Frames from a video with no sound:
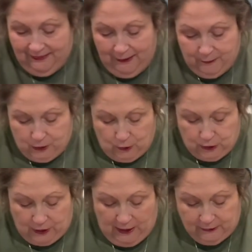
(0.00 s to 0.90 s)
I'm sure
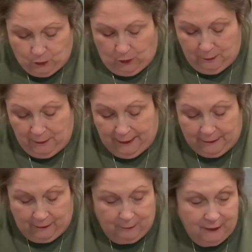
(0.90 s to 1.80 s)
she has one
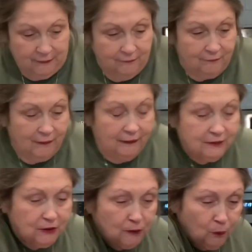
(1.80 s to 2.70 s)
better, but
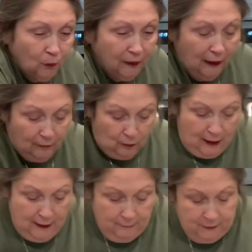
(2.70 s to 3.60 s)
that's just the one I
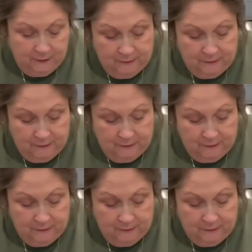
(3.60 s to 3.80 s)
grabbed.